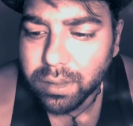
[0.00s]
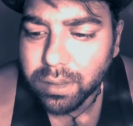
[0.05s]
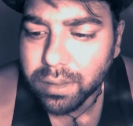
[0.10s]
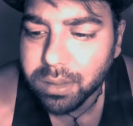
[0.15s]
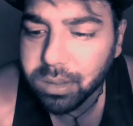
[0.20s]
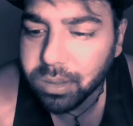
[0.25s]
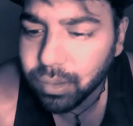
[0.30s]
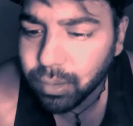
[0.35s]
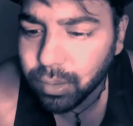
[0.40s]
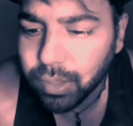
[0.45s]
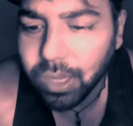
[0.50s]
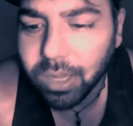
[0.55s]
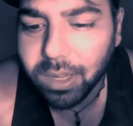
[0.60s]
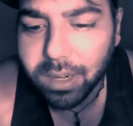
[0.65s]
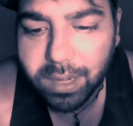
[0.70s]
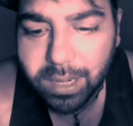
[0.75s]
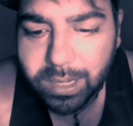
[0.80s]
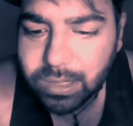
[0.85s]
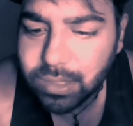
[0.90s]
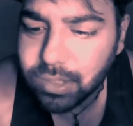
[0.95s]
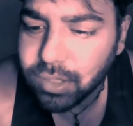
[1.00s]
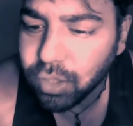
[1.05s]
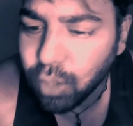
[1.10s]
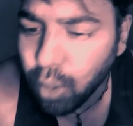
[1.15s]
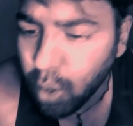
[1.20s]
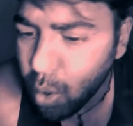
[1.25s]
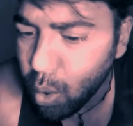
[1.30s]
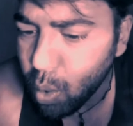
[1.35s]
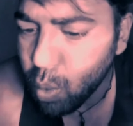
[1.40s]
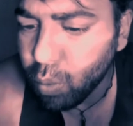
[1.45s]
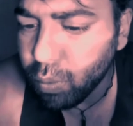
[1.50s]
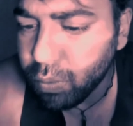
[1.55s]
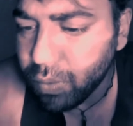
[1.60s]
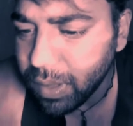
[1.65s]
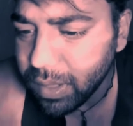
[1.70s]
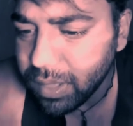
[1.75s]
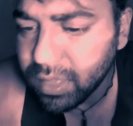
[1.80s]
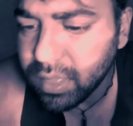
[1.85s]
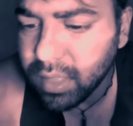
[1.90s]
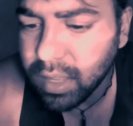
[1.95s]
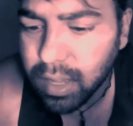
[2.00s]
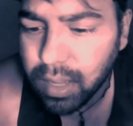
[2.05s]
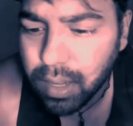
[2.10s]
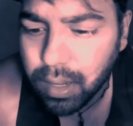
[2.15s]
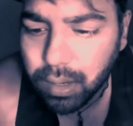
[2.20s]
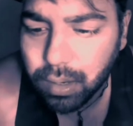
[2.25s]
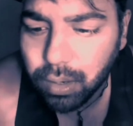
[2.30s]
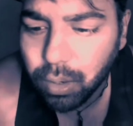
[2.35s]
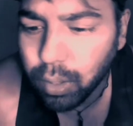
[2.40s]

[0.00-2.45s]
Okay, let's go with the...